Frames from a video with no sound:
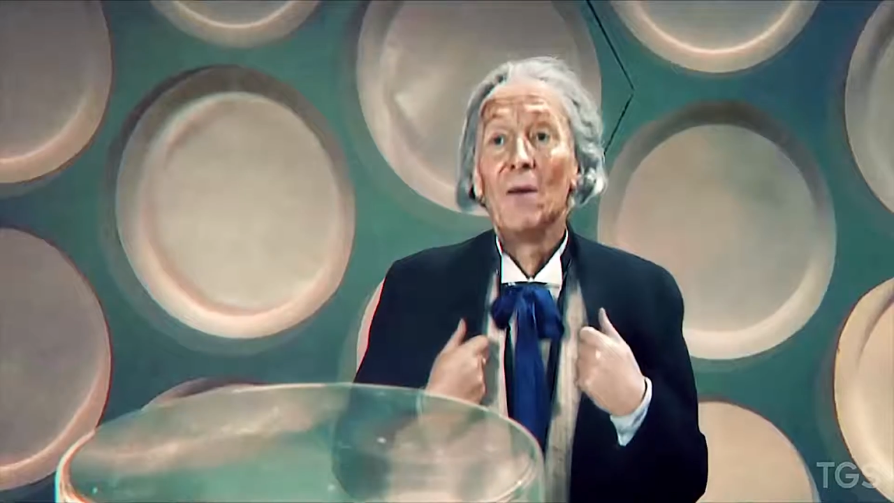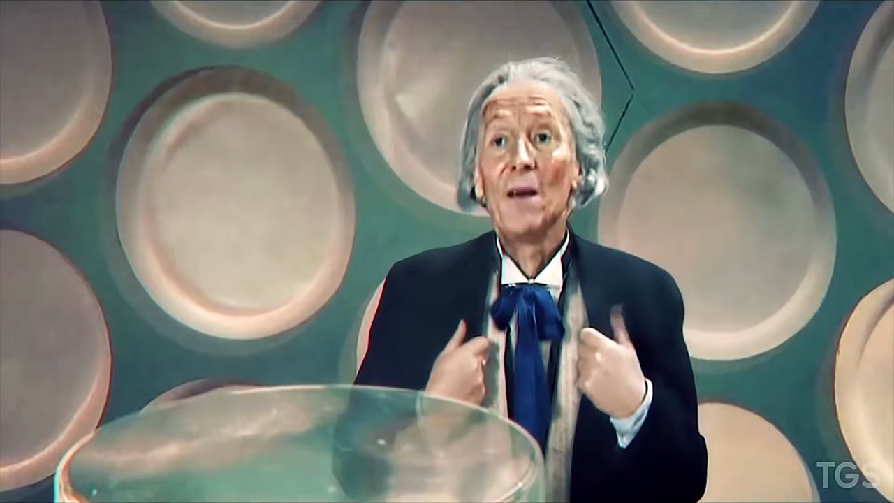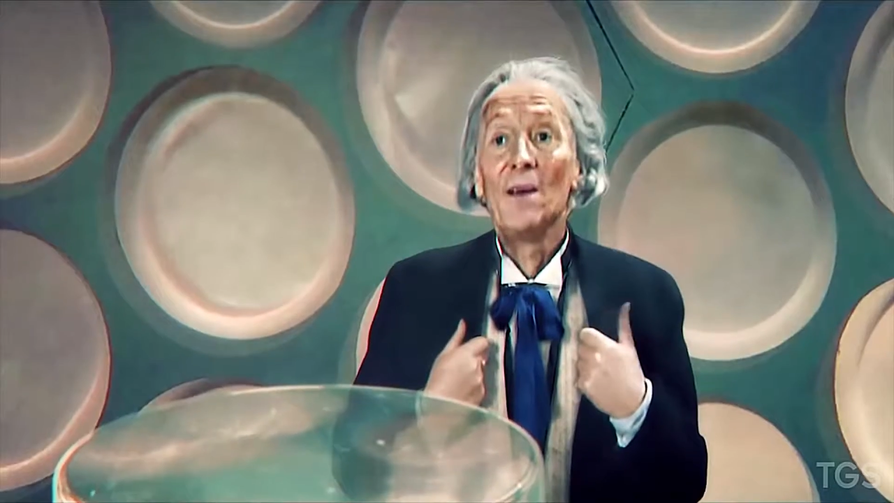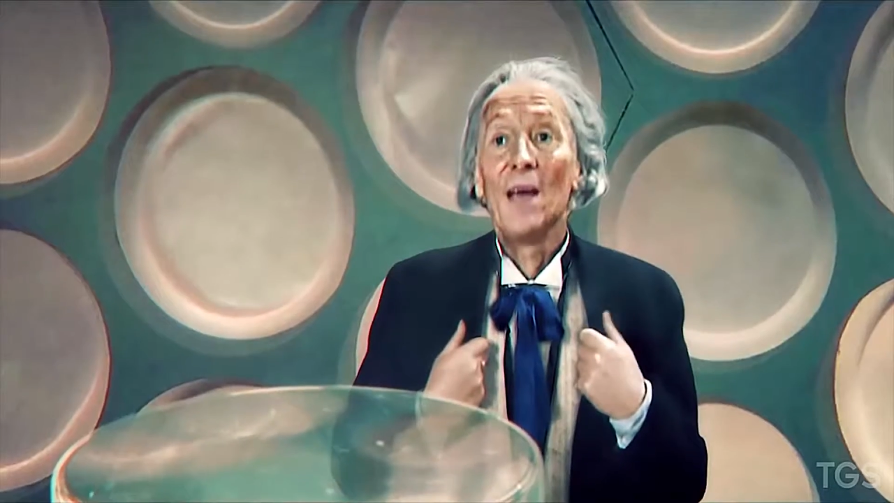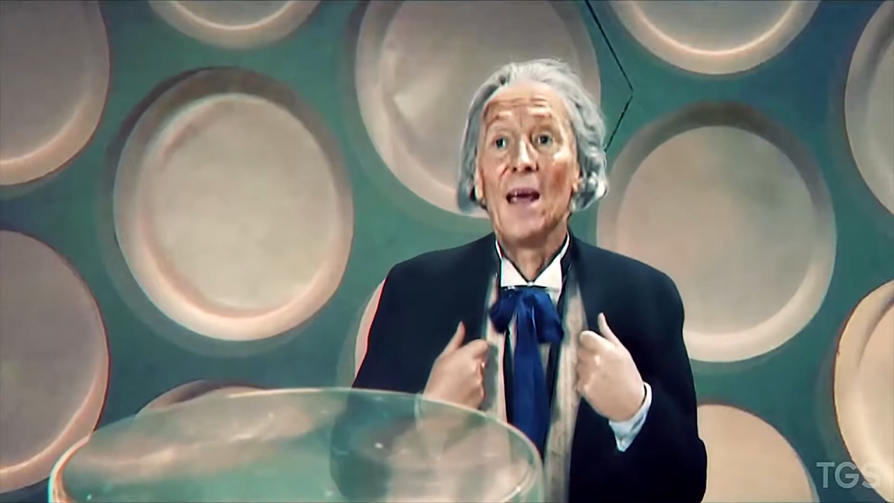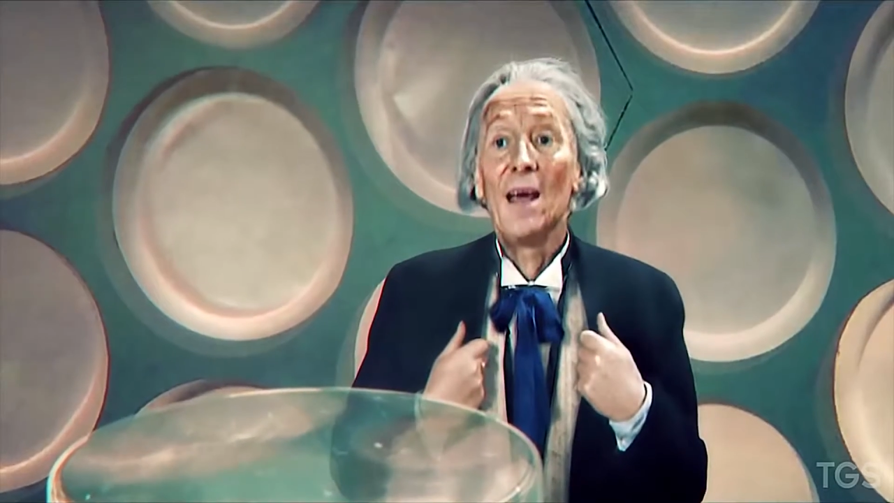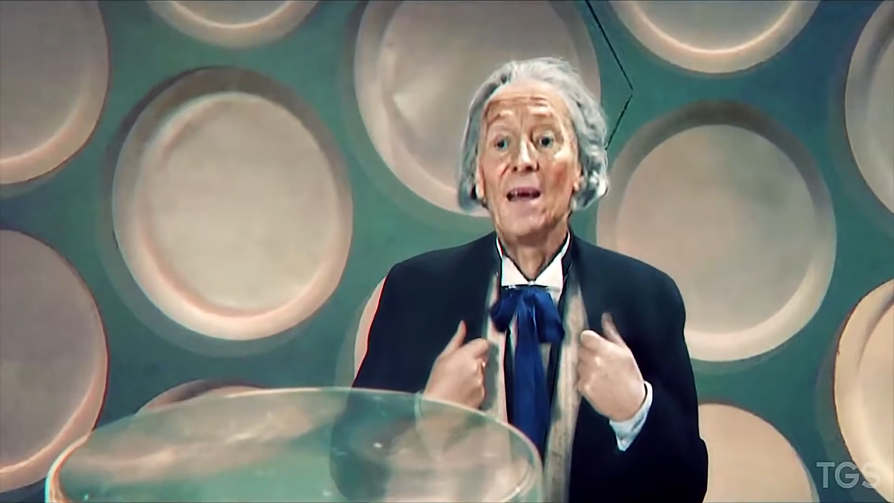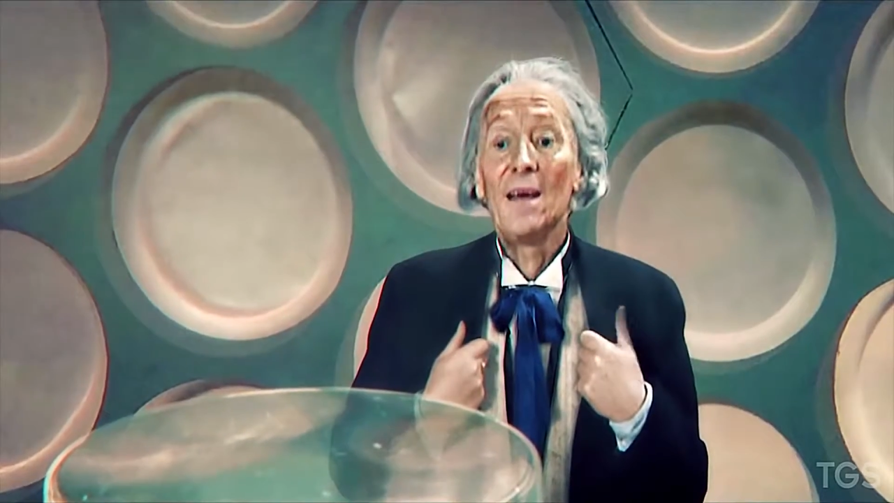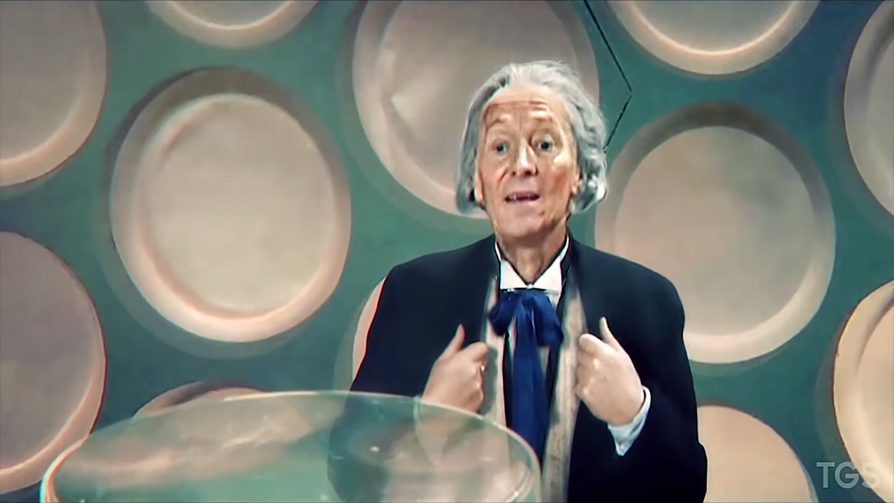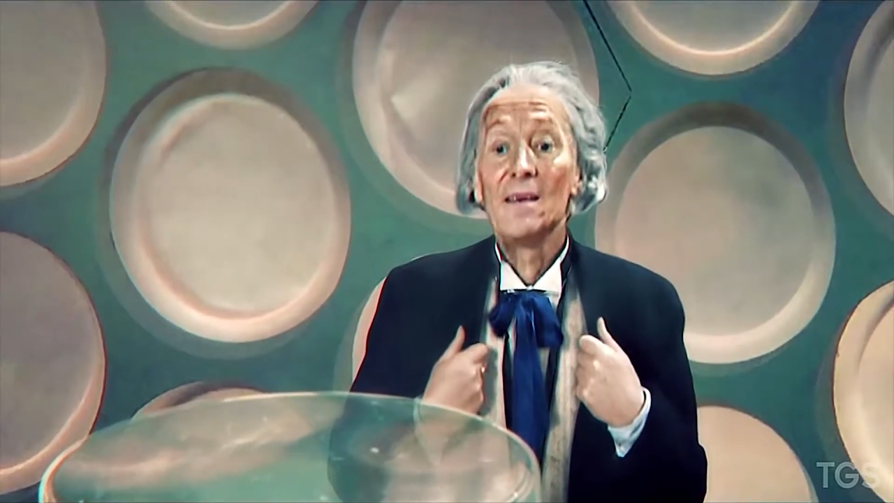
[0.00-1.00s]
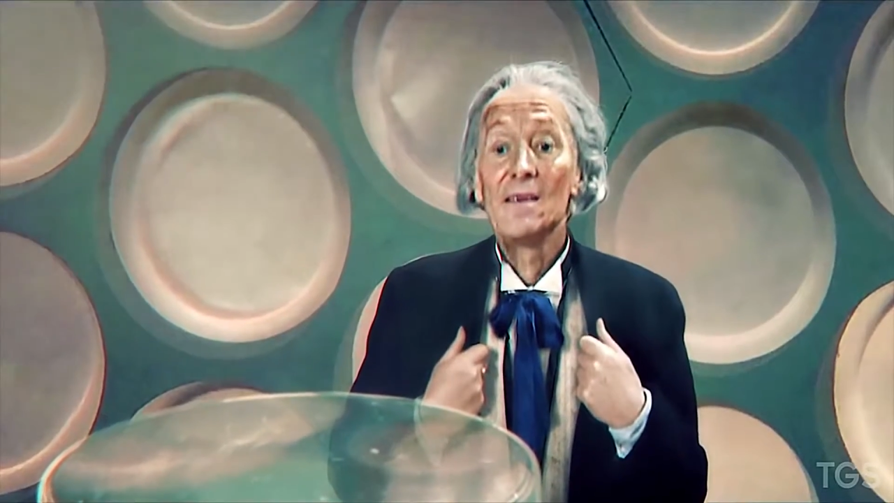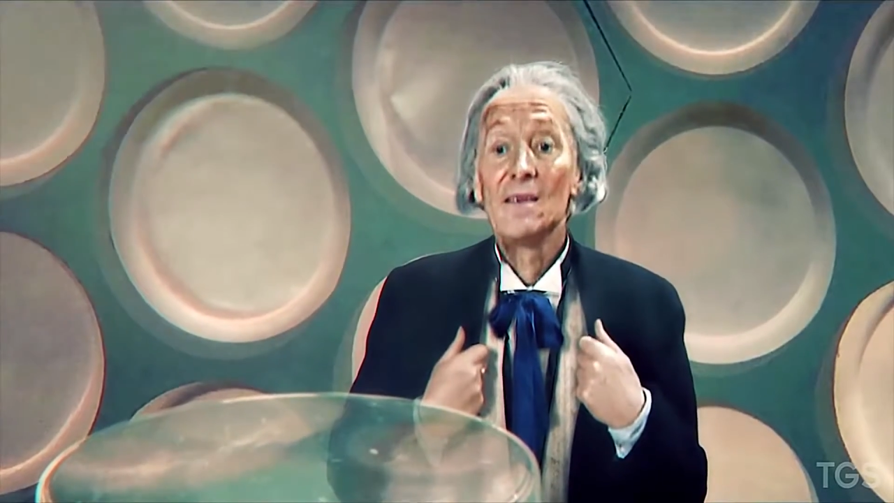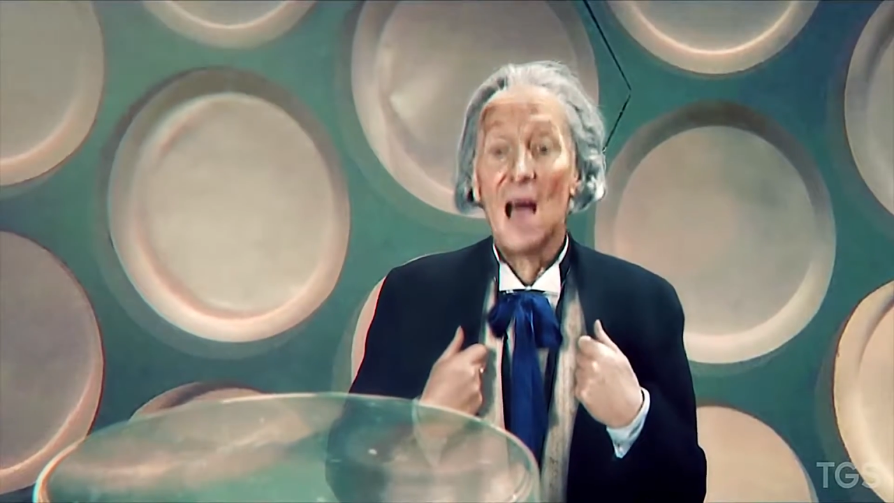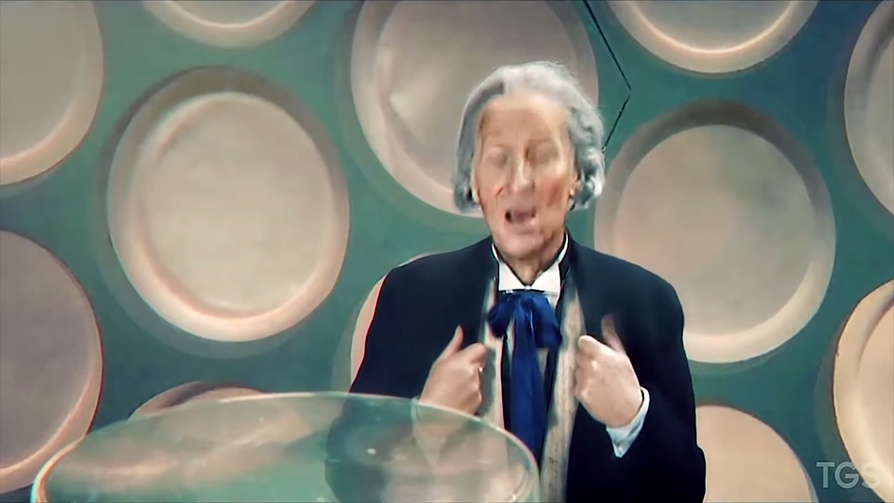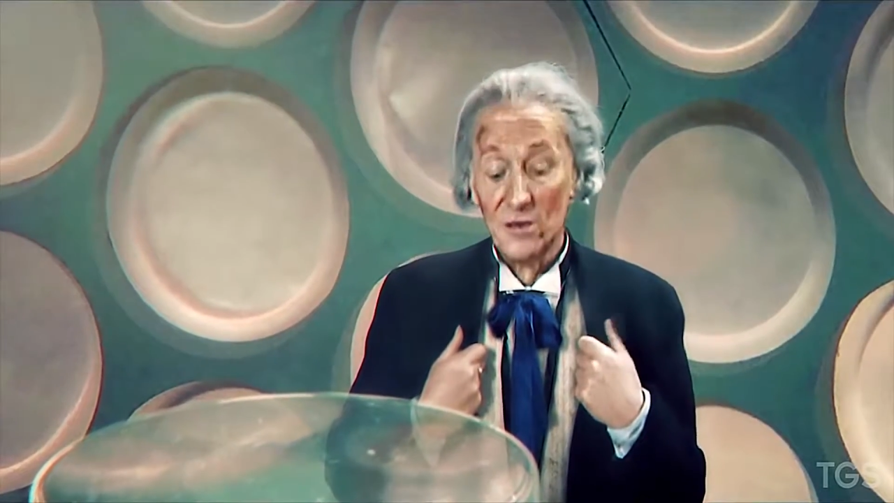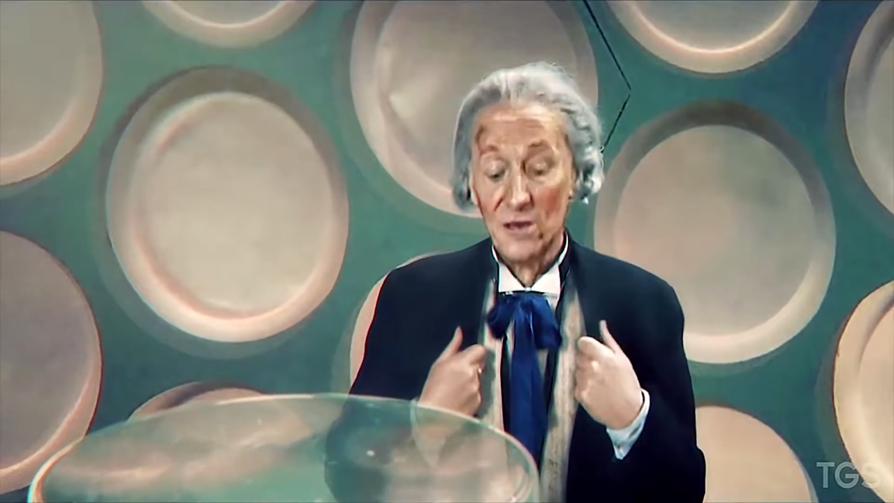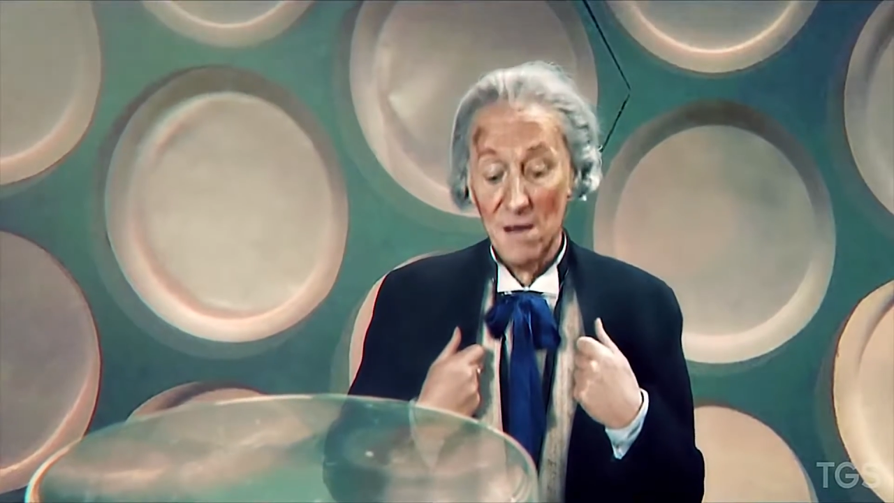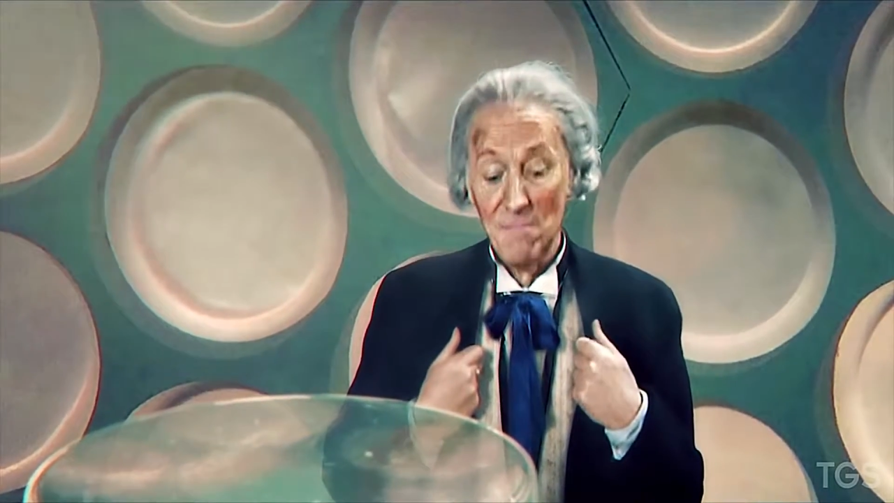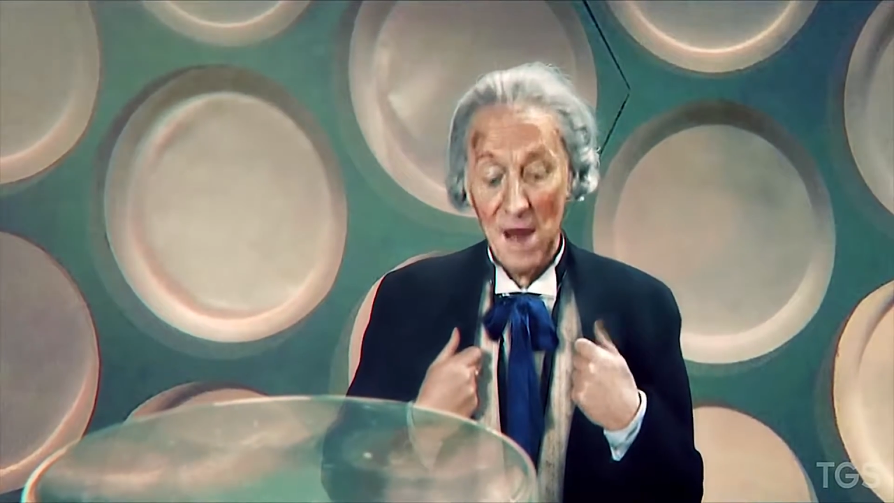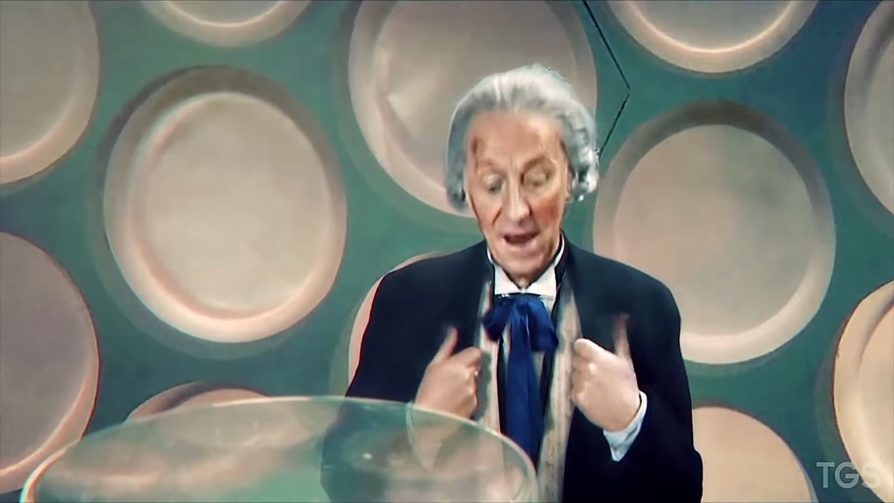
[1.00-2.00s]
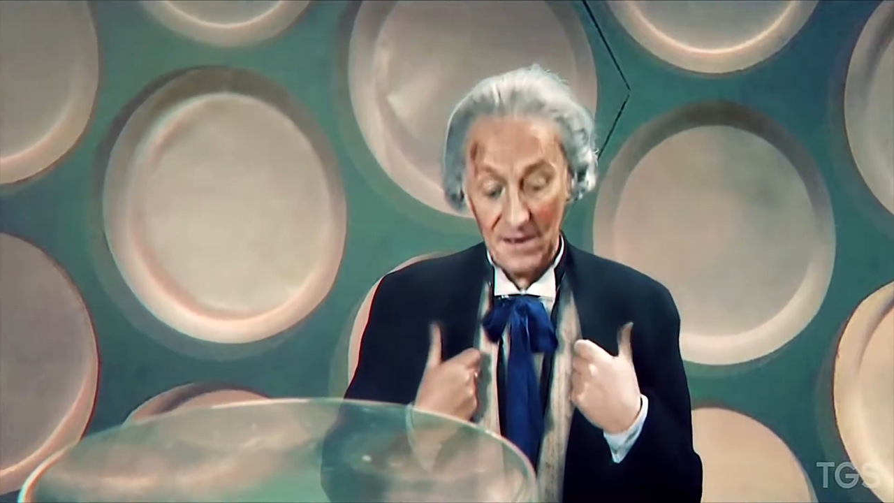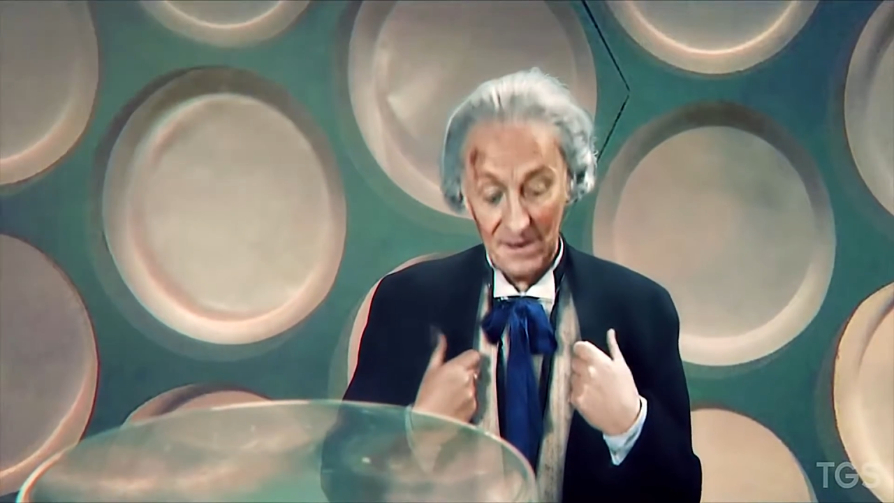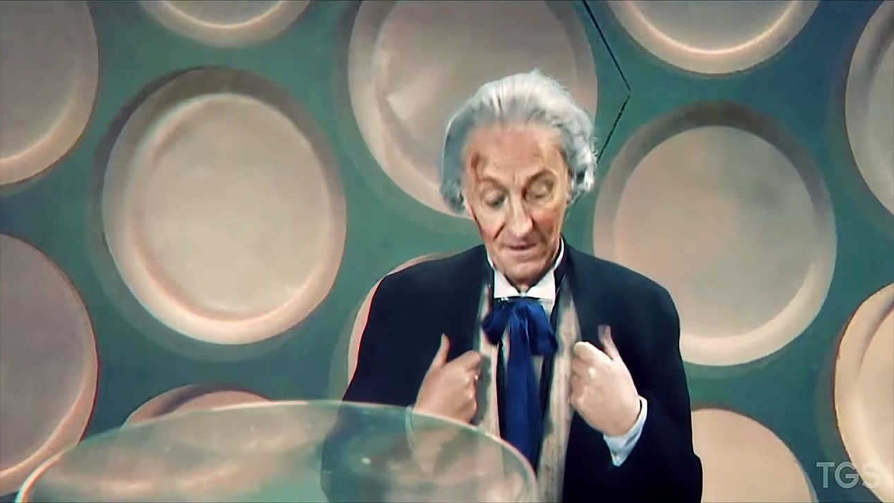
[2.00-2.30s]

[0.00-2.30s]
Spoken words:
One day, I shall come back.